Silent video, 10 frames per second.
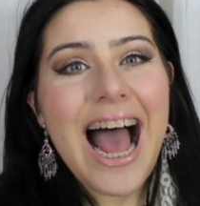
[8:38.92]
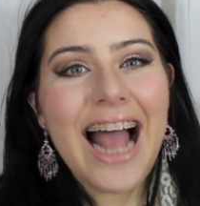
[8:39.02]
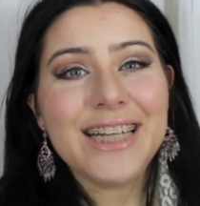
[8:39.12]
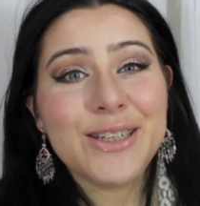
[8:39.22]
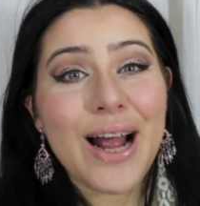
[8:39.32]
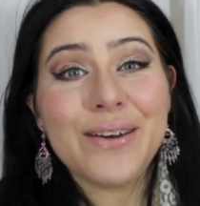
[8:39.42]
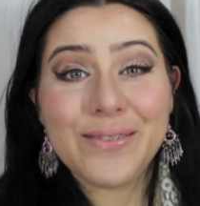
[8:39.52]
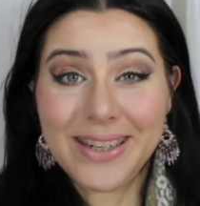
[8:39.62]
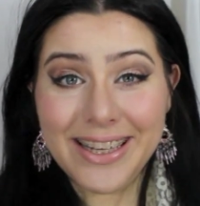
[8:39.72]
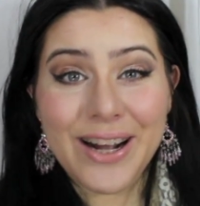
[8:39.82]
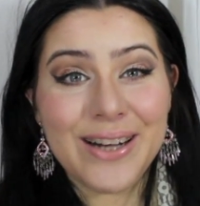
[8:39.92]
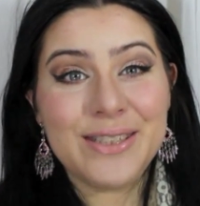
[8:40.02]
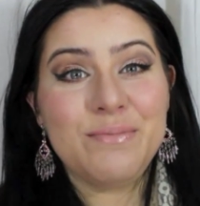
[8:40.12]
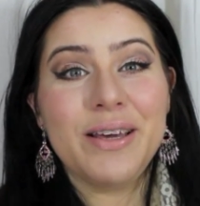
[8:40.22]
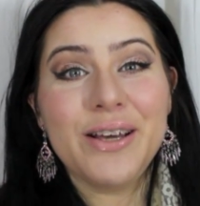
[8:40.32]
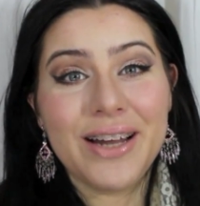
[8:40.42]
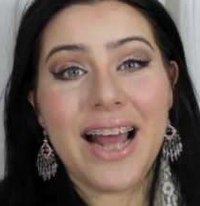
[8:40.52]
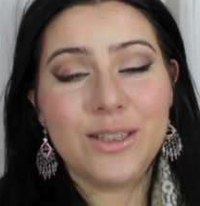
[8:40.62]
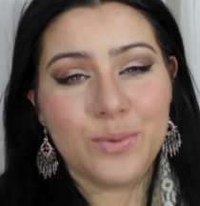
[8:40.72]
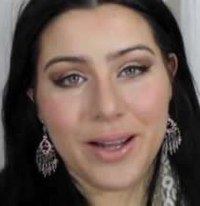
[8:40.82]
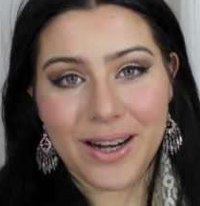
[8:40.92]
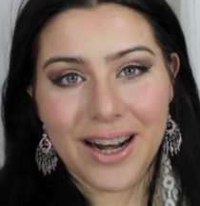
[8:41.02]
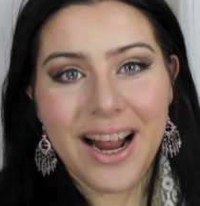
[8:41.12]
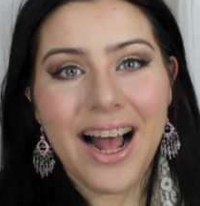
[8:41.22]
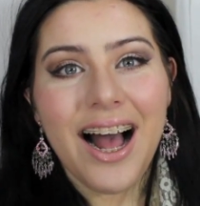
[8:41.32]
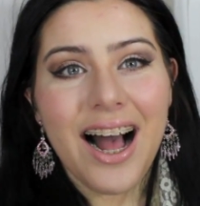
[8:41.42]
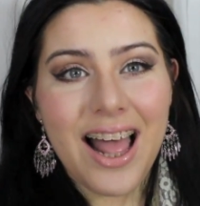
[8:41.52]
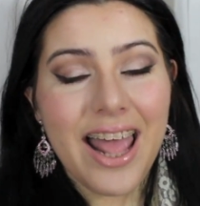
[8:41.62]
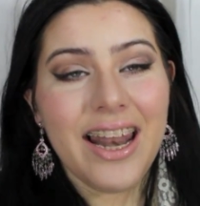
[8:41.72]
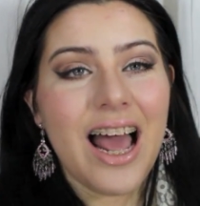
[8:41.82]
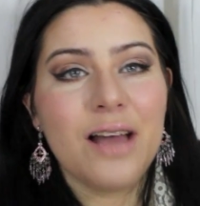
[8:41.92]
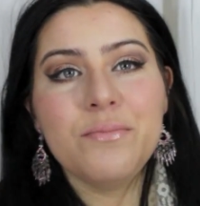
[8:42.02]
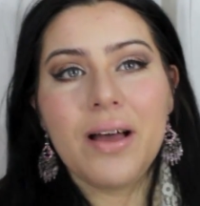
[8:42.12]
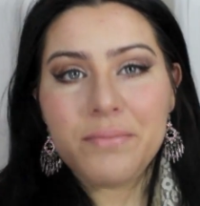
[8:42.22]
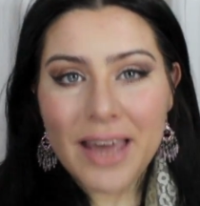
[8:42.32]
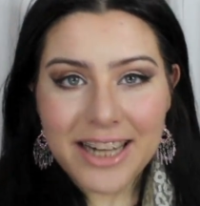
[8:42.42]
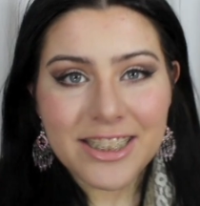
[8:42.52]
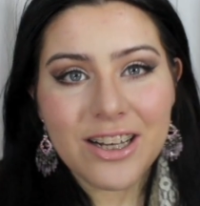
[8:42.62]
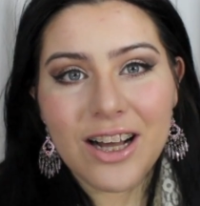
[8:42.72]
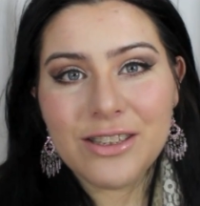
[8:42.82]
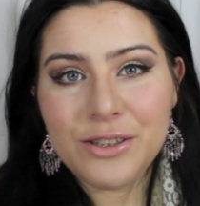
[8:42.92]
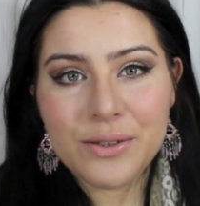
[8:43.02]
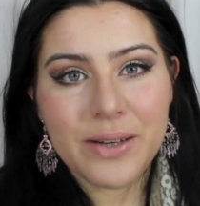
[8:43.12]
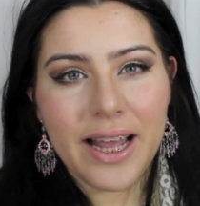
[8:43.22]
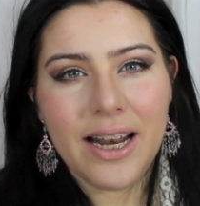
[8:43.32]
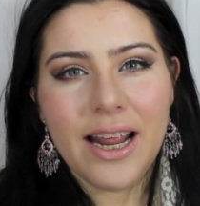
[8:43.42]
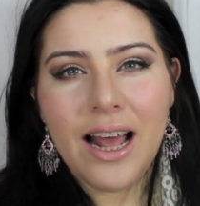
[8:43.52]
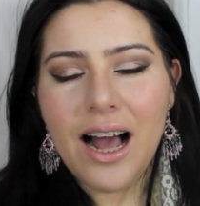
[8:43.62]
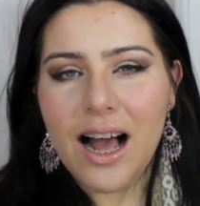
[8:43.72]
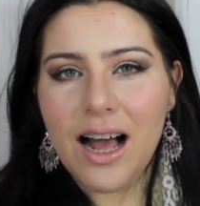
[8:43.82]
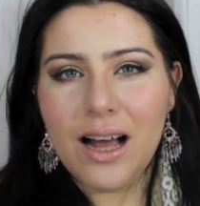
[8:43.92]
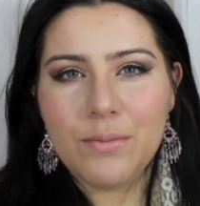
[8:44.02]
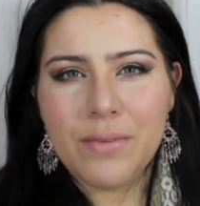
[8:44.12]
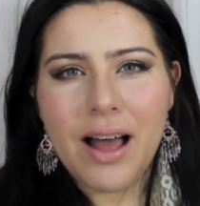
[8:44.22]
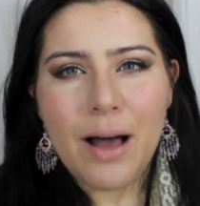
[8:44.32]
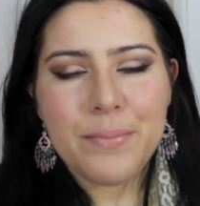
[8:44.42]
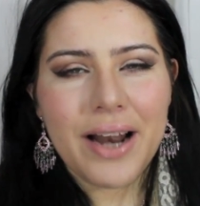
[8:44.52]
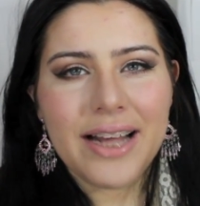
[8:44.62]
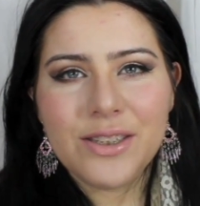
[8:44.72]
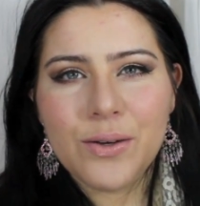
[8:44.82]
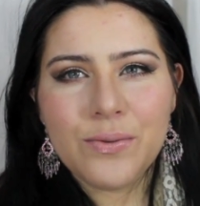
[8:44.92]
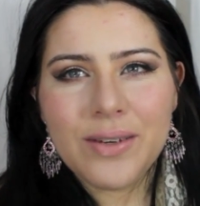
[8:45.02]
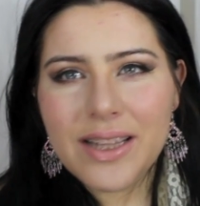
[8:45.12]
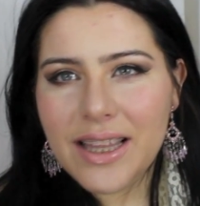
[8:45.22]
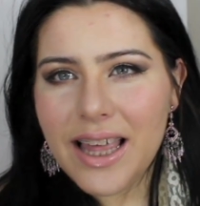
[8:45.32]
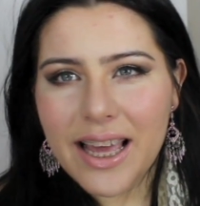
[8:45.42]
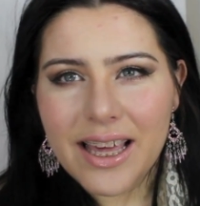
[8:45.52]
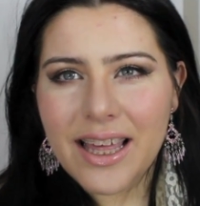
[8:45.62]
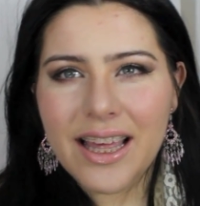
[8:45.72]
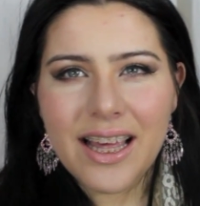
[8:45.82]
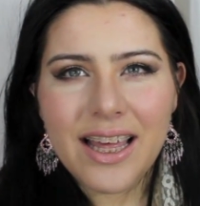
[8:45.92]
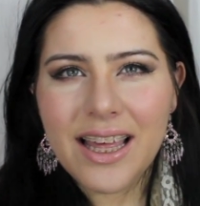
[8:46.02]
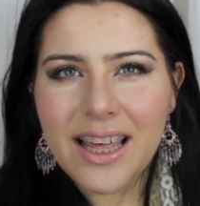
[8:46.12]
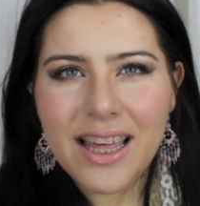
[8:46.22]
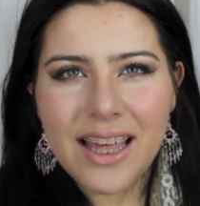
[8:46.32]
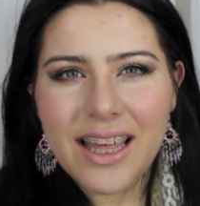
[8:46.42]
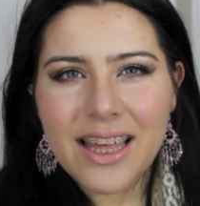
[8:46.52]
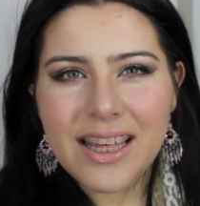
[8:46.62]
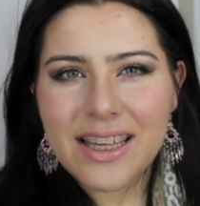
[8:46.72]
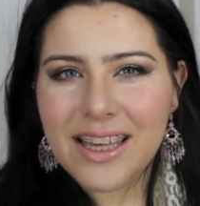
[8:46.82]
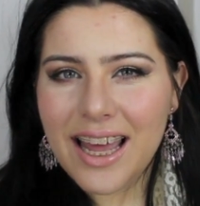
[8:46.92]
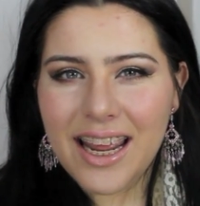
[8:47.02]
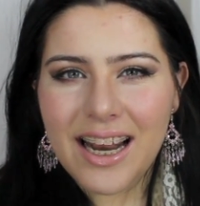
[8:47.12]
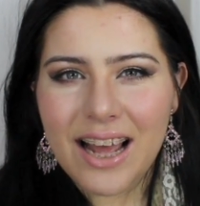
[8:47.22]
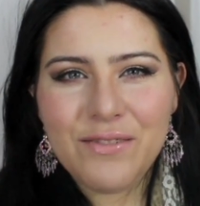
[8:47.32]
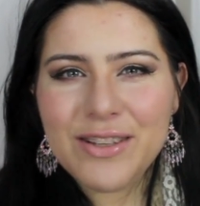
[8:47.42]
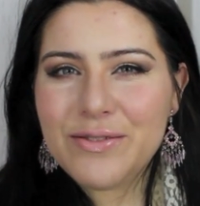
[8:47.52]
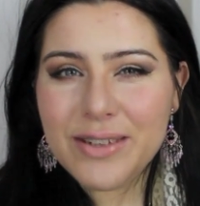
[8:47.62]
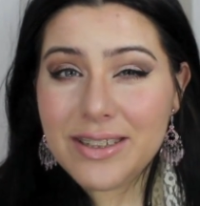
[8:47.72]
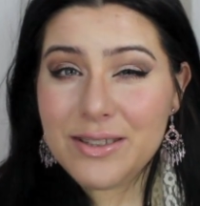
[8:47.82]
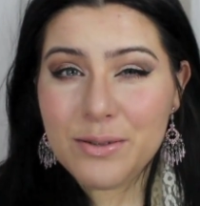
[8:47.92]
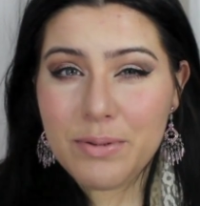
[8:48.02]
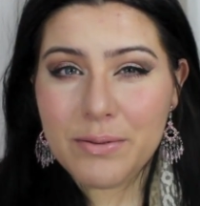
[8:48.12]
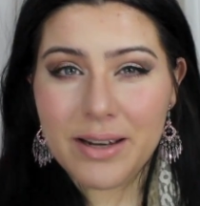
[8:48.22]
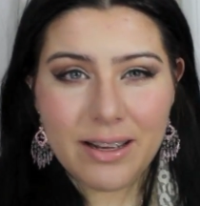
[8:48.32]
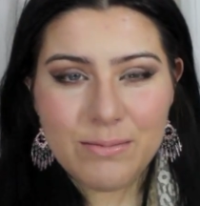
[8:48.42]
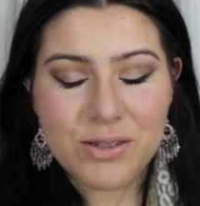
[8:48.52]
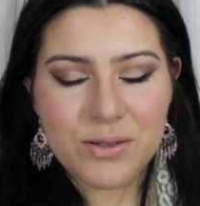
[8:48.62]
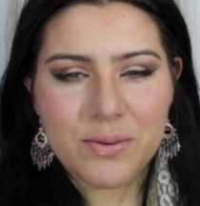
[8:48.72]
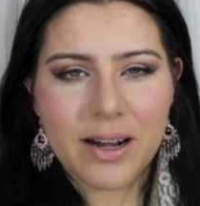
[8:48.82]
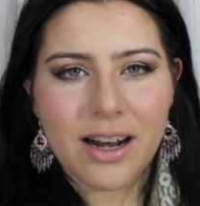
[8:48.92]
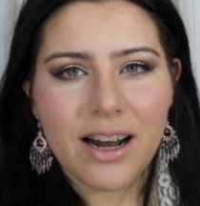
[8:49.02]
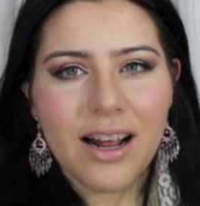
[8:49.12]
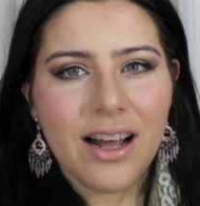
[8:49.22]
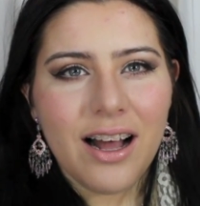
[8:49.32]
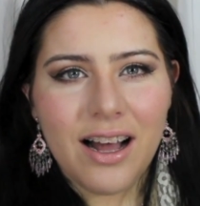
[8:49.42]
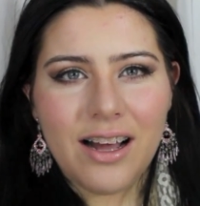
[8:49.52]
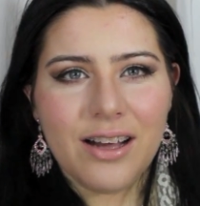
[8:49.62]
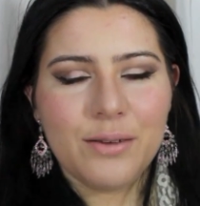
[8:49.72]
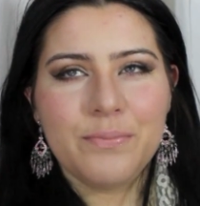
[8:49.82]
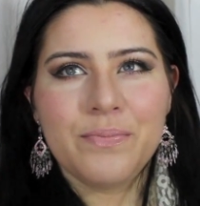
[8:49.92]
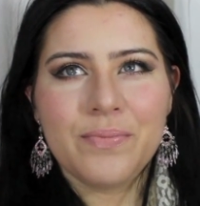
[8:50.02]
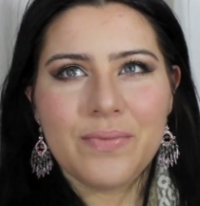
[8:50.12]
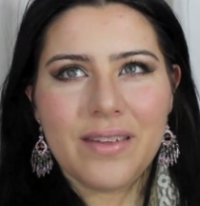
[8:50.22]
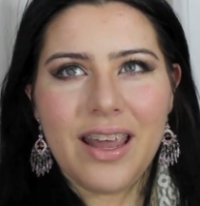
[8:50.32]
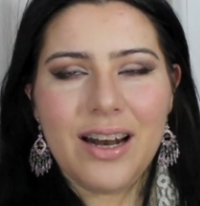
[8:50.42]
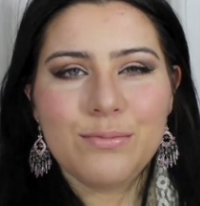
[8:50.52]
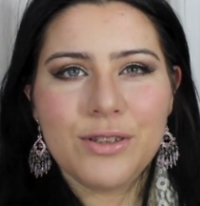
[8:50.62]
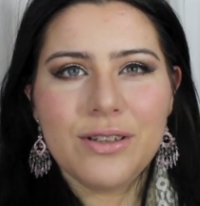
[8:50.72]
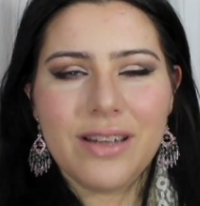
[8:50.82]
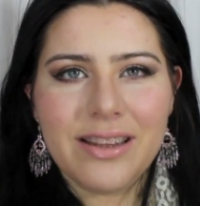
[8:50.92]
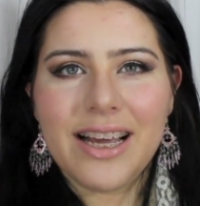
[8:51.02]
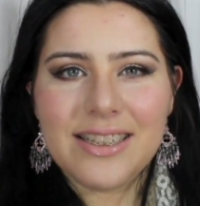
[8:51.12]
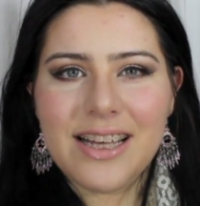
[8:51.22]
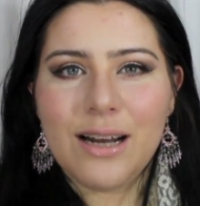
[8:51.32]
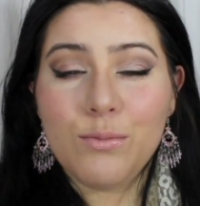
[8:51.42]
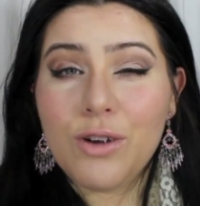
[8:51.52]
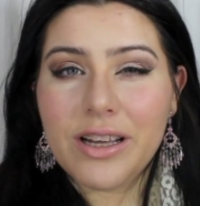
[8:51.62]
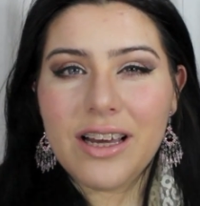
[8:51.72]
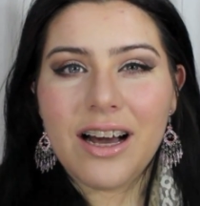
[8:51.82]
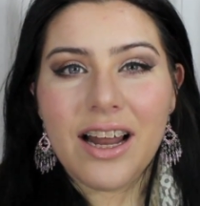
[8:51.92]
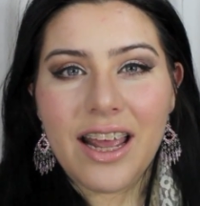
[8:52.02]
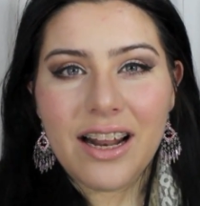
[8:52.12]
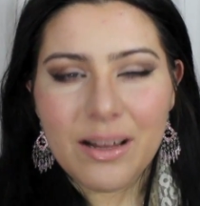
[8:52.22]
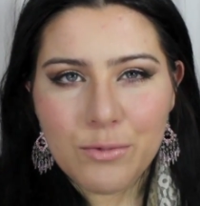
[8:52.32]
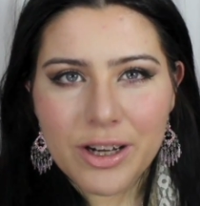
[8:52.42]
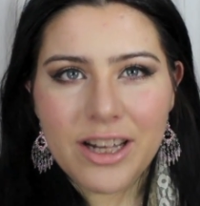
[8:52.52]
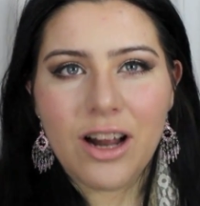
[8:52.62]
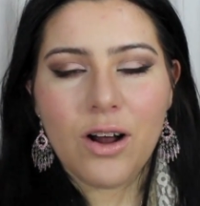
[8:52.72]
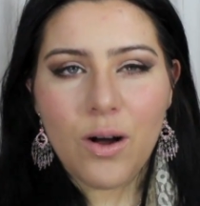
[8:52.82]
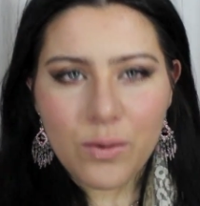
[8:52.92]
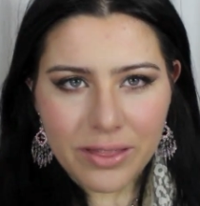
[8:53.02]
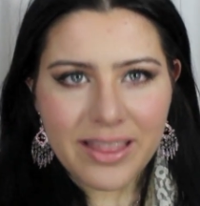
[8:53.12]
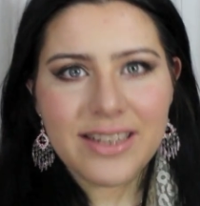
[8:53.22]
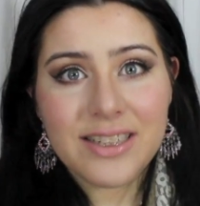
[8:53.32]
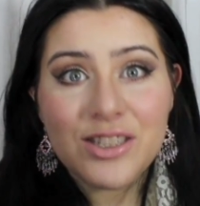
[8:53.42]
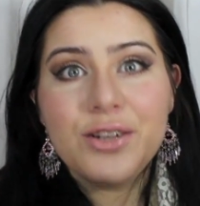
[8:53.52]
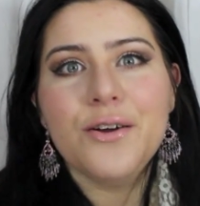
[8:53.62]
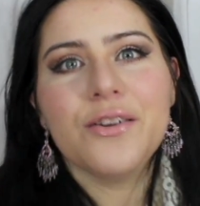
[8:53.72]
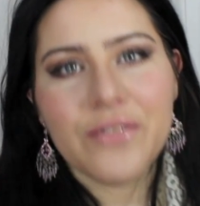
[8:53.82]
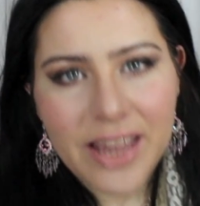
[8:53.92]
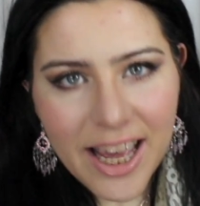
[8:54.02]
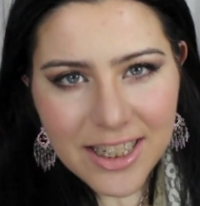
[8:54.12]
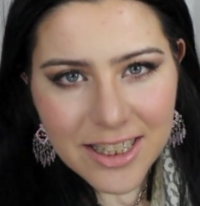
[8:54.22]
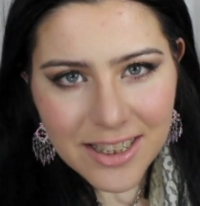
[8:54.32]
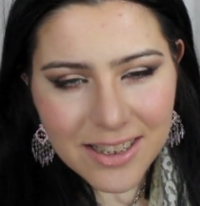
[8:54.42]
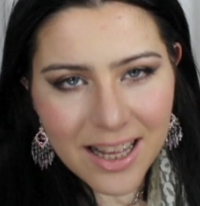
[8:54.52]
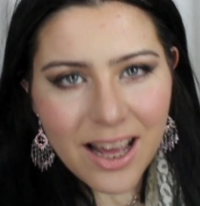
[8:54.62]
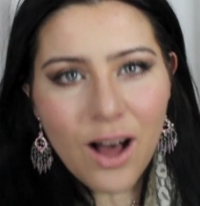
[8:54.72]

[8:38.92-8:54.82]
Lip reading: I try really hard to be good at Twitter, and I'm catching on to it, but I don't really, like, get it. I feel really stupid when it comes to Twitter. And I'm, like I said, I'm working on it. I'm working on, oh, this is the notifications.